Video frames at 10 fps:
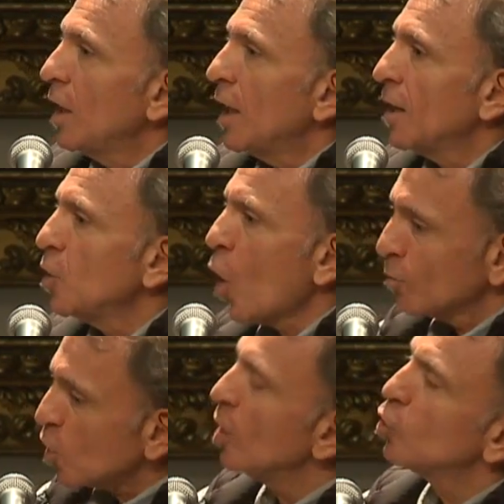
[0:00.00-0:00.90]

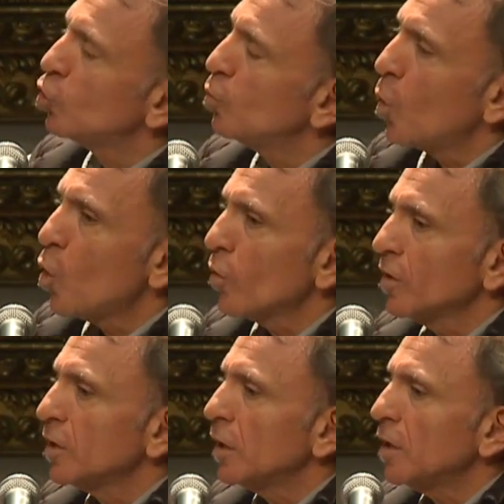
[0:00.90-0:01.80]
I'm trying to do both.
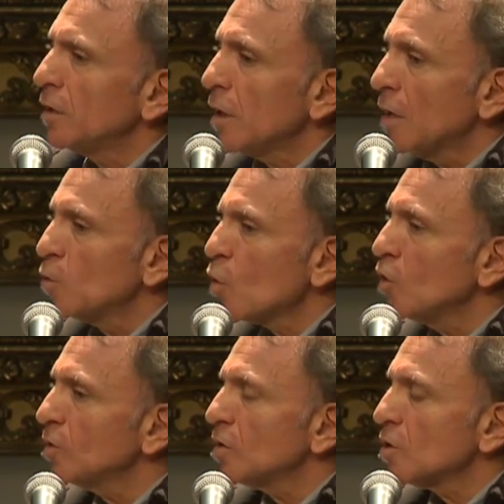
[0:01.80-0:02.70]
And in
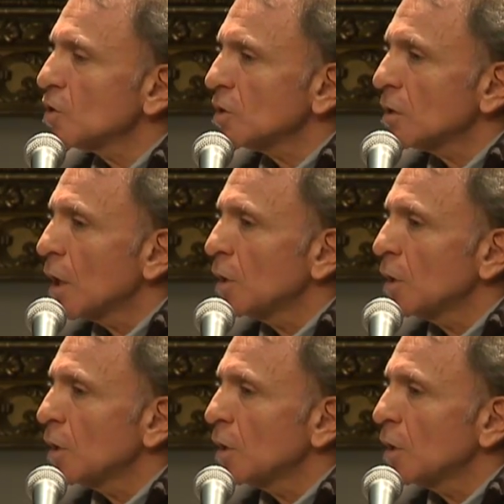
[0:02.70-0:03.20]
Reuters,